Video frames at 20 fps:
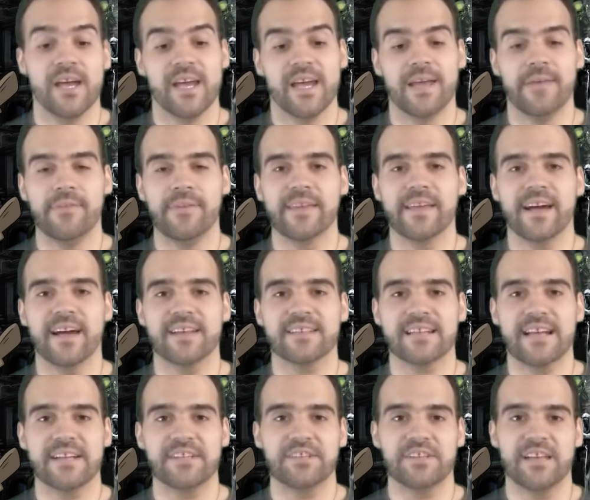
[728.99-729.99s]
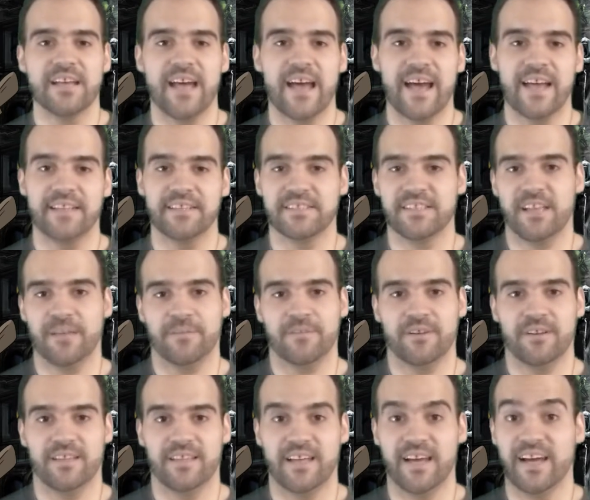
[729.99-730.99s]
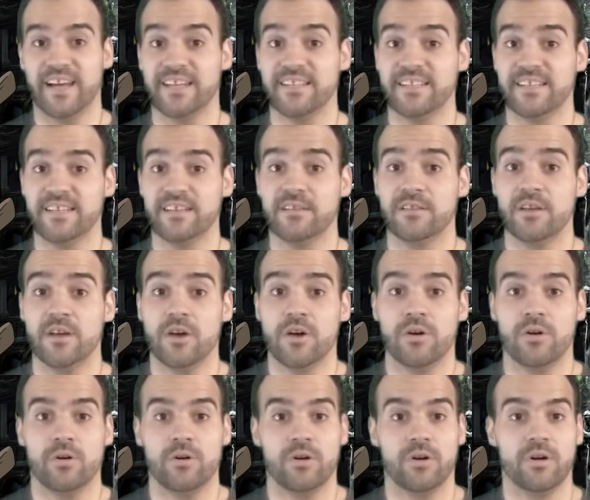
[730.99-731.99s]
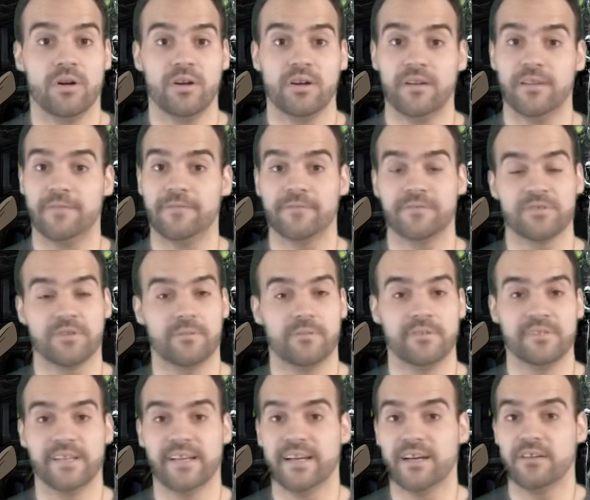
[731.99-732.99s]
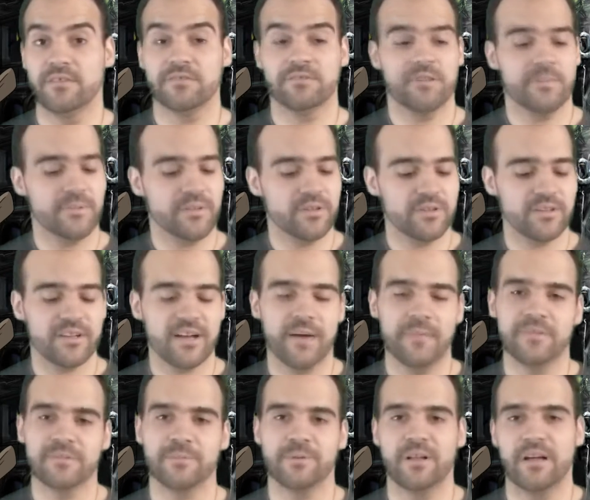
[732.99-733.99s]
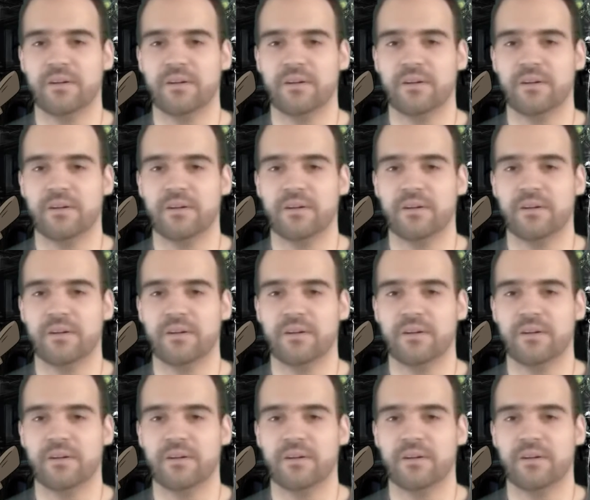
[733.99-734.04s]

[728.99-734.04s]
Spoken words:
And if you guys actually had the same thought that I did, or heard it from someone else, let me know in the comments below.